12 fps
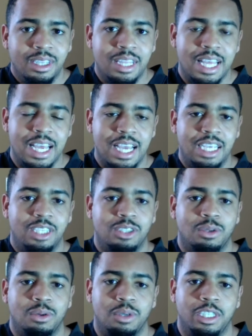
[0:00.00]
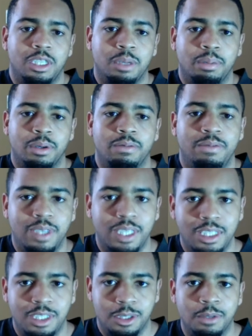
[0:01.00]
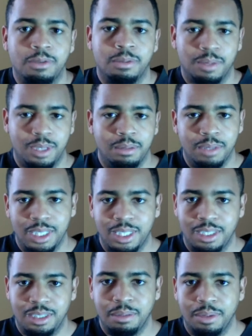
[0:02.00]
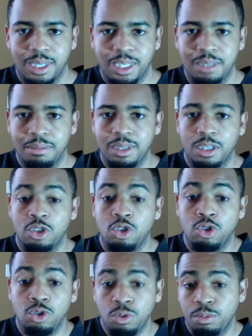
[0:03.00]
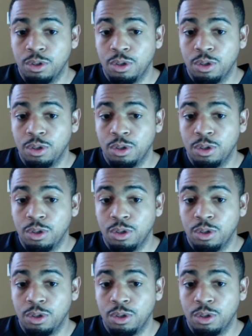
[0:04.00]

that is going to prevent you from committing to playing because you